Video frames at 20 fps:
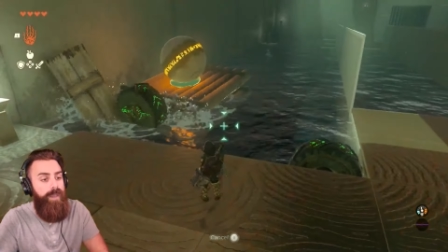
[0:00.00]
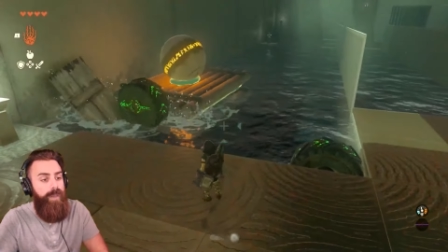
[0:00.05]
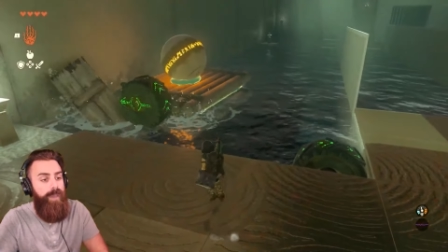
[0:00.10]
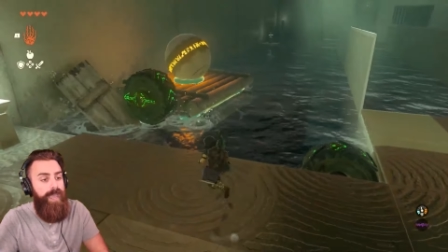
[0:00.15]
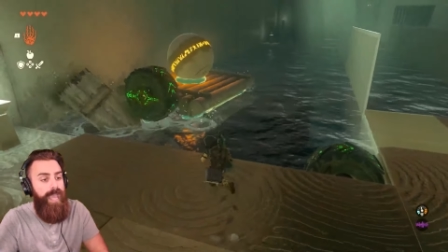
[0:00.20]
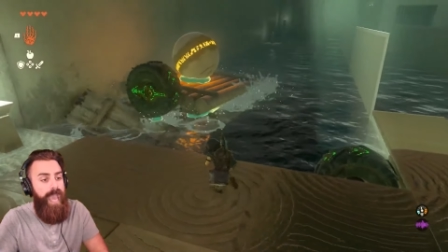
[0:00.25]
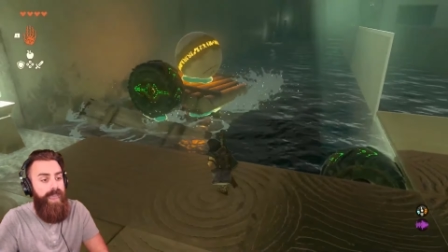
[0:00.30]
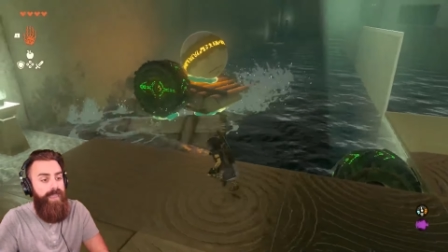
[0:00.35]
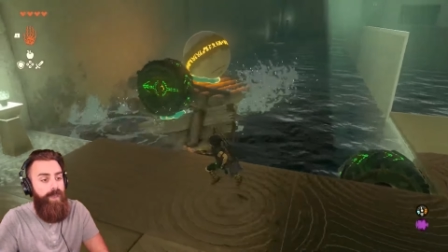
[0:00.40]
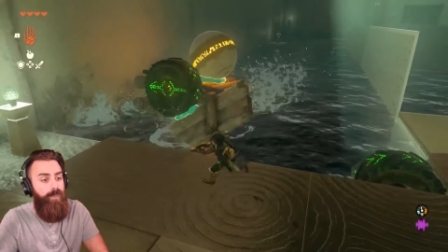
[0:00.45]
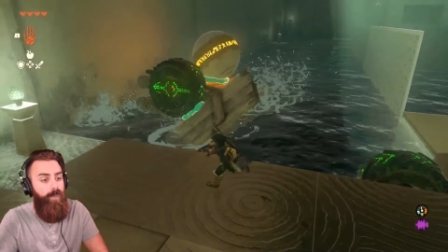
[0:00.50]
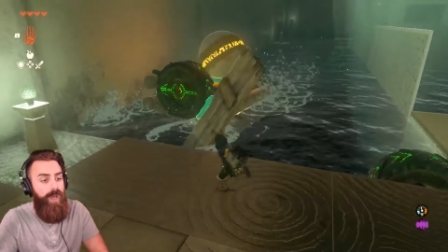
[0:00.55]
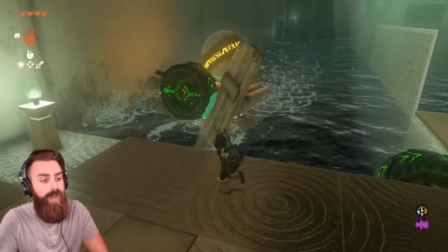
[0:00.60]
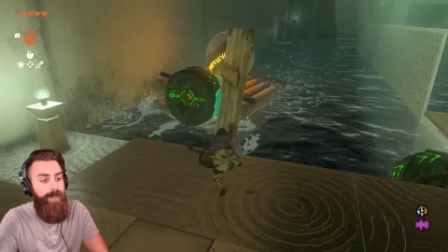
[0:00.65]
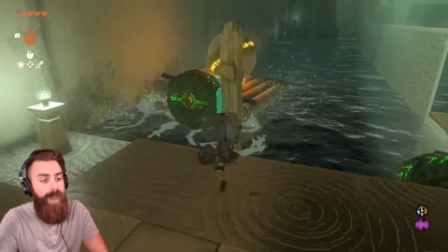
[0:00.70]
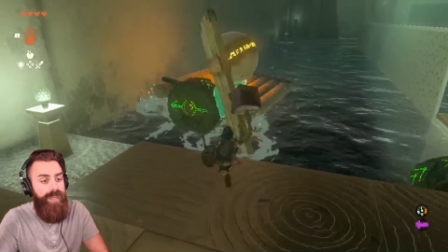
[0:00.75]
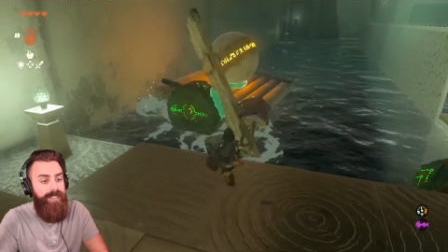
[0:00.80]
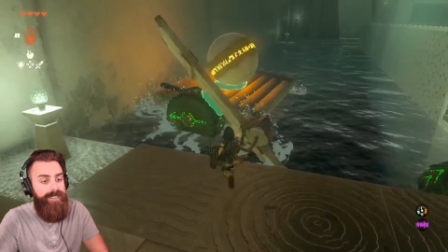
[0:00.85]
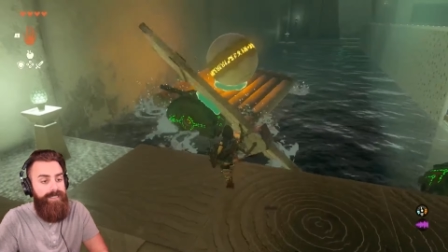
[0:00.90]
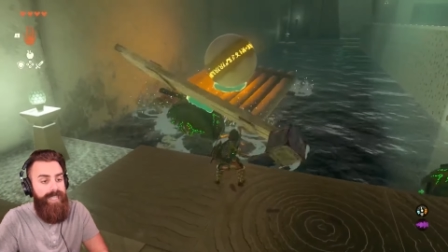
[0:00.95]
wait, and then what
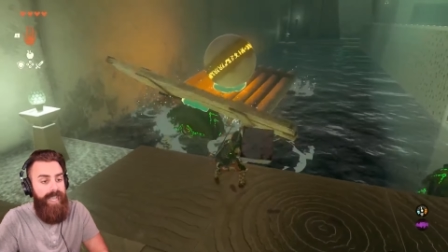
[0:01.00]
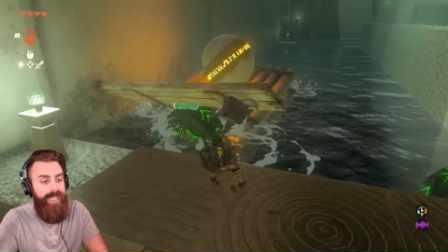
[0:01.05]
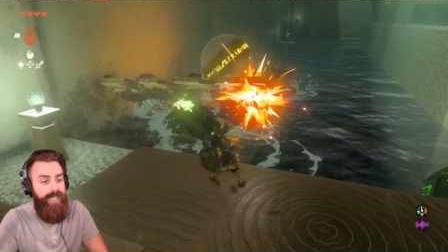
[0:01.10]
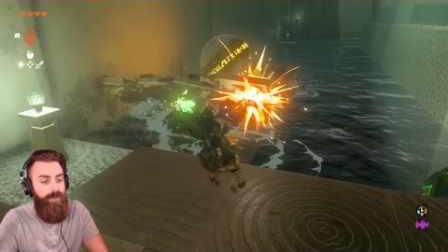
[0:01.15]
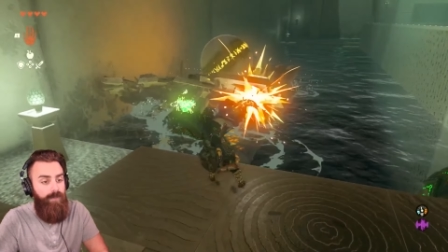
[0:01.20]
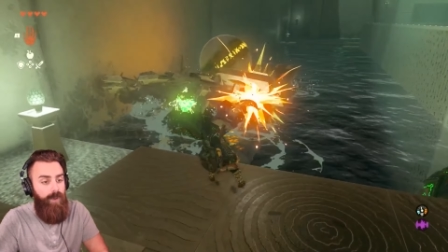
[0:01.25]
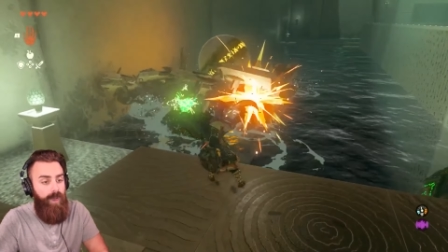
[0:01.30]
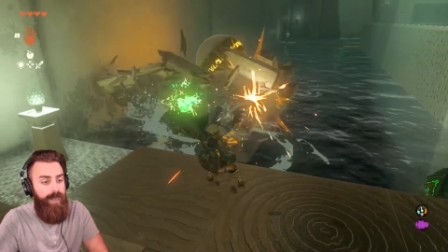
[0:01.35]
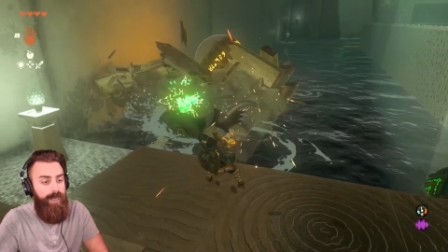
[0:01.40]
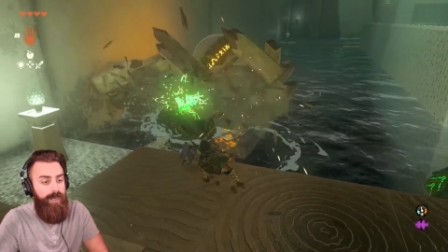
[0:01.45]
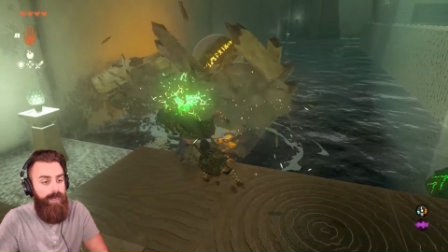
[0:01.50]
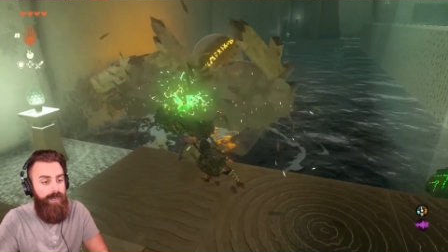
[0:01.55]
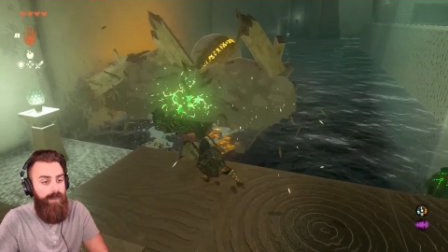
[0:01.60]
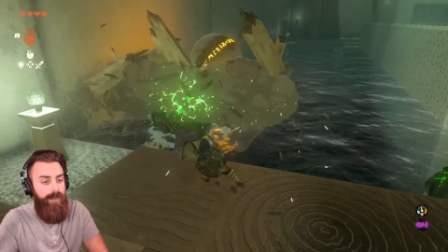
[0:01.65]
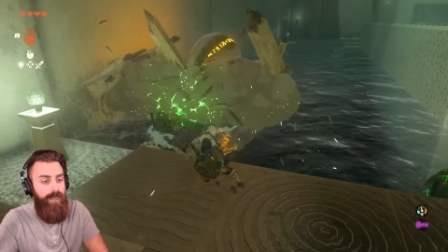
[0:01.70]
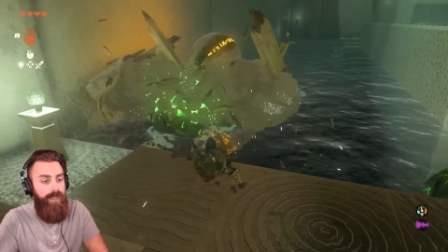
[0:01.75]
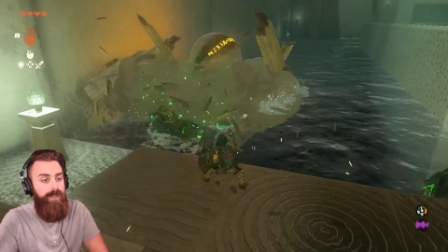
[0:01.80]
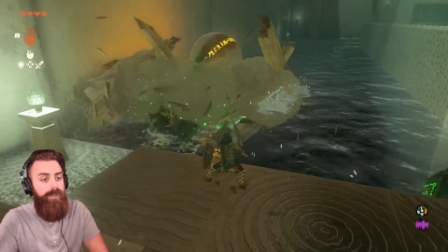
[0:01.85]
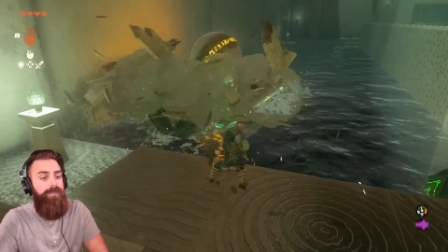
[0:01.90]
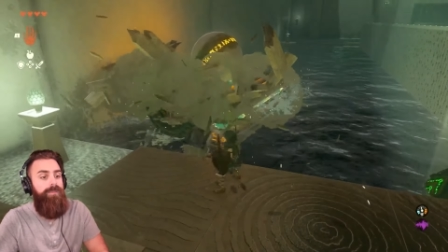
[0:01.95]
about a second one?
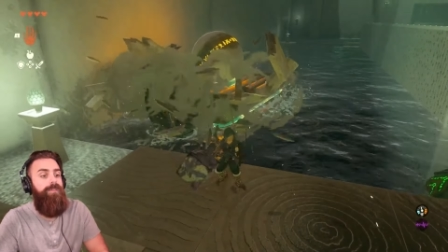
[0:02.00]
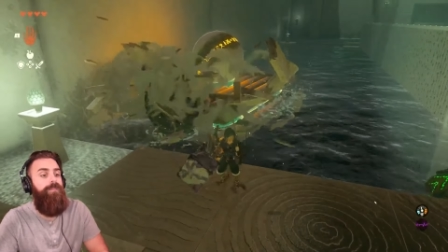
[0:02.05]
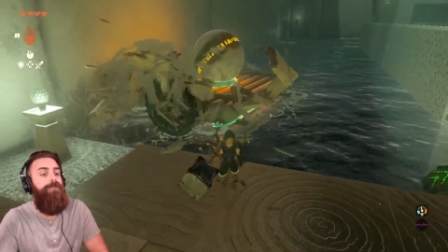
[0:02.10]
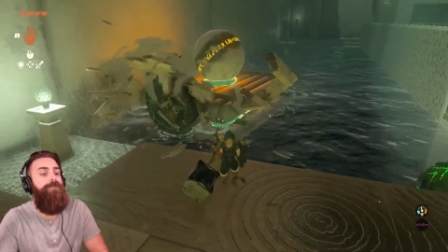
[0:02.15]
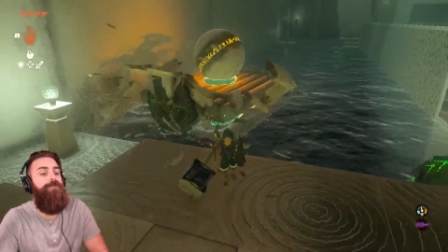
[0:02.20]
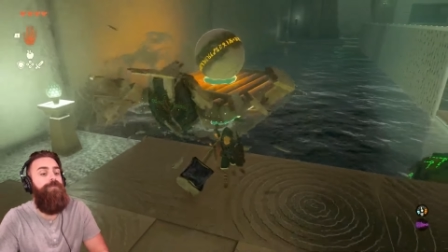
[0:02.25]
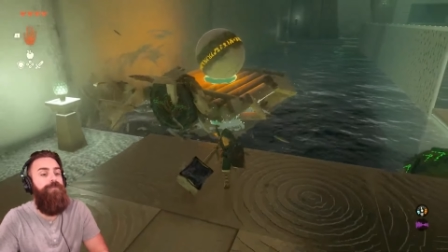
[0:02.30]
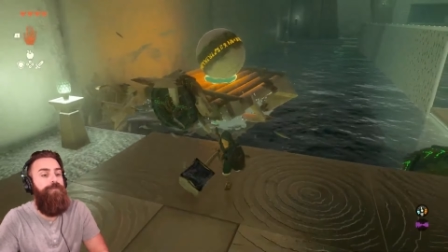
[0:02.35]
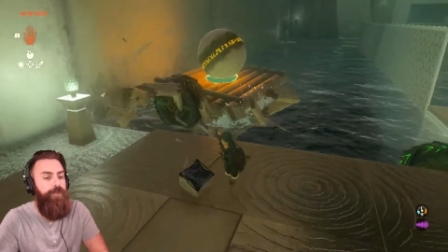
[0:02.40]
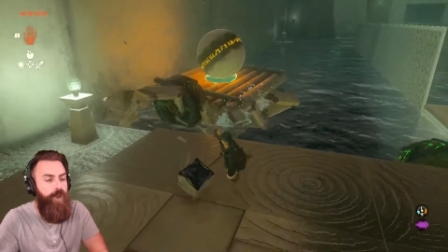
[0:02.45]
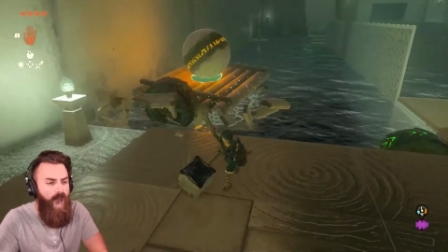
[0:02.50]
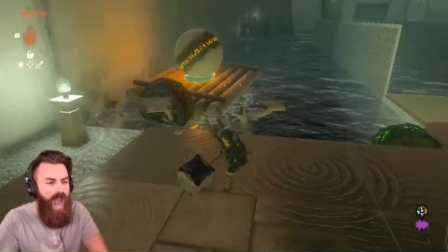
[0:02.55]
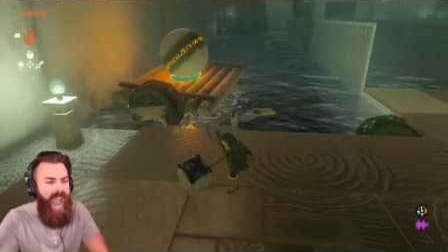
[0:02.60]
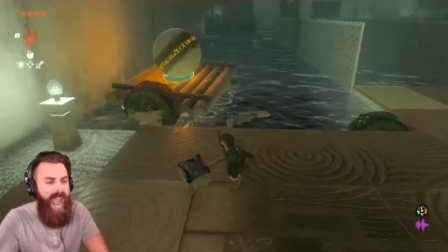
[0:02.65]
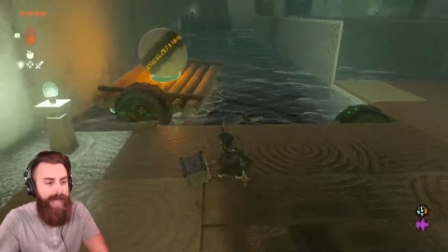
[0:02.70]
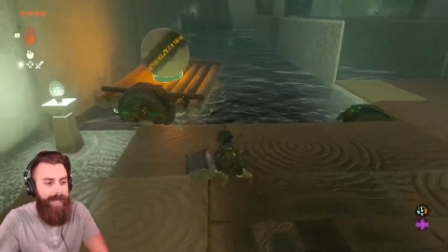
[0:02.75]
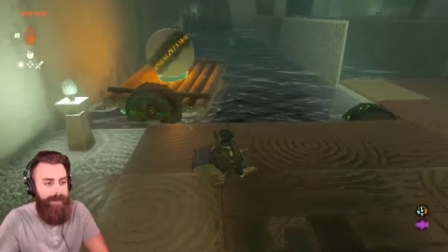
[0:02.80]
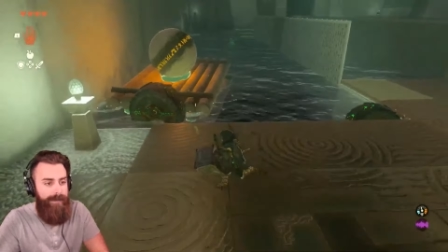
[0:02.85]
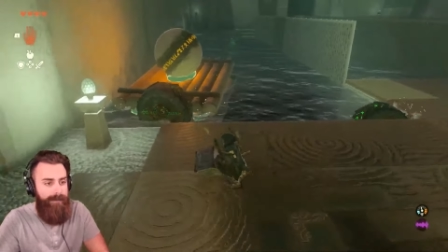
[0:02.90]
Frick!